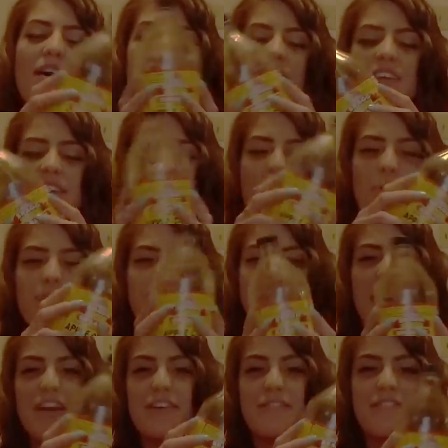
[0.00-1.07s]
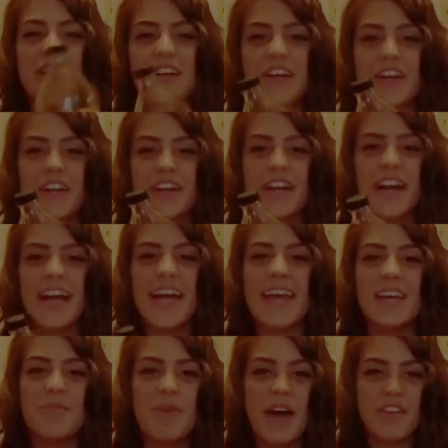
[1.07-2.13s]
the apple cider vinegar
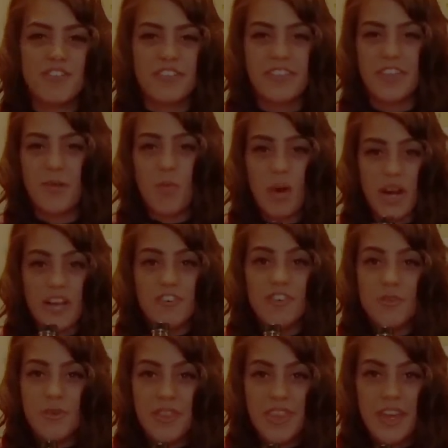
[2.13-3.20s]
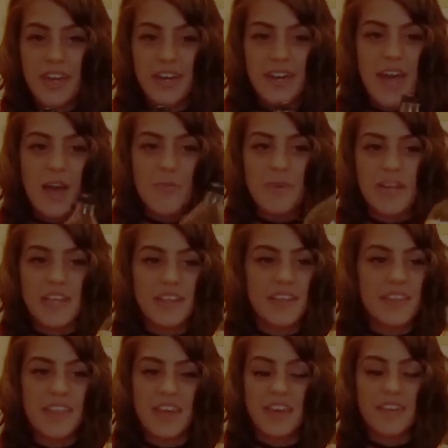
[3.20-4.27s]
and about just like what I do with it and how many
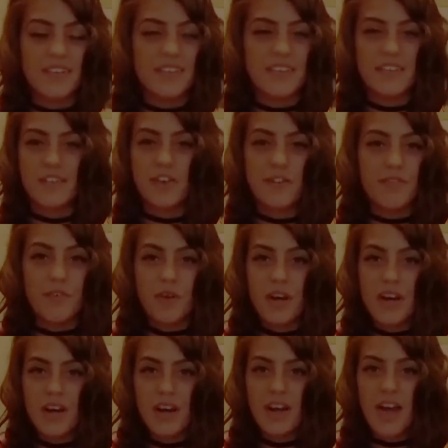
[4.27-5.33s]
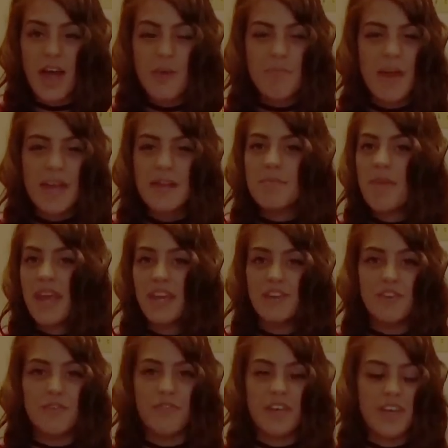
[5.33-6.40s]
things it's good for. I might make a
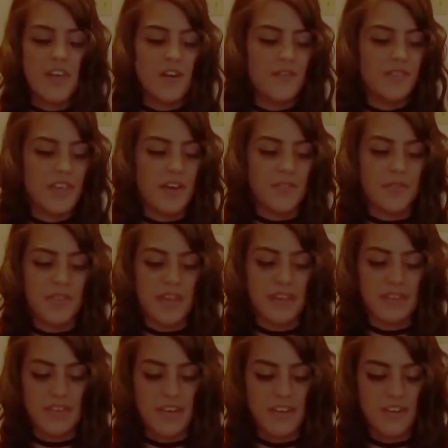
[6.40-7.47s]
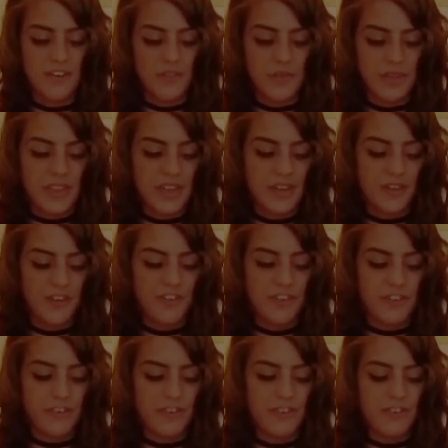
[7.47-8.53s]
new video of the other things that I do with it, or
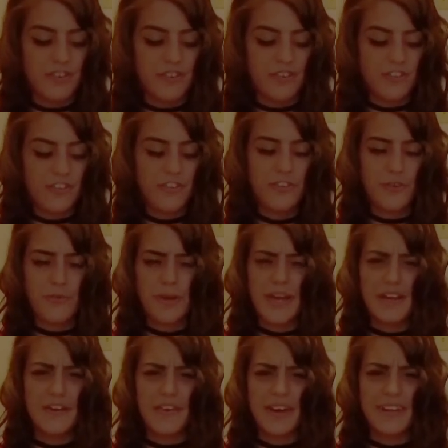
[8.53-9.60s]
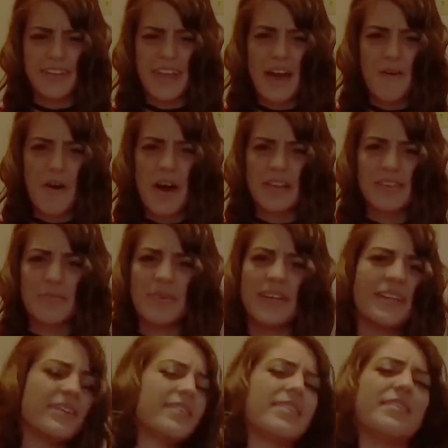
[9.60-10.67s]
just to reiterate like how awesome it
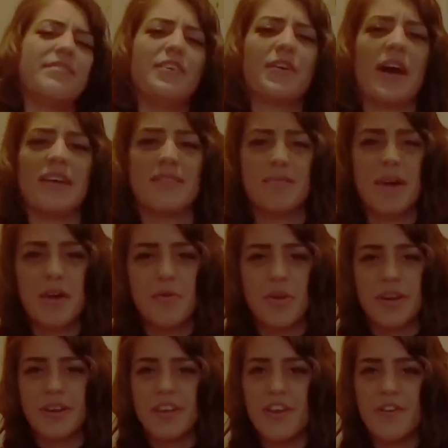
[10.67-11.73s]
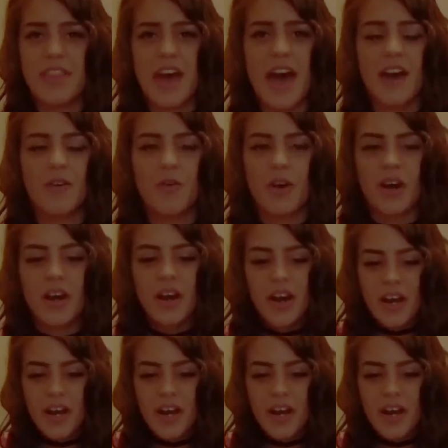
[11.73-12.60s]
is, if you guys might want to know that. Or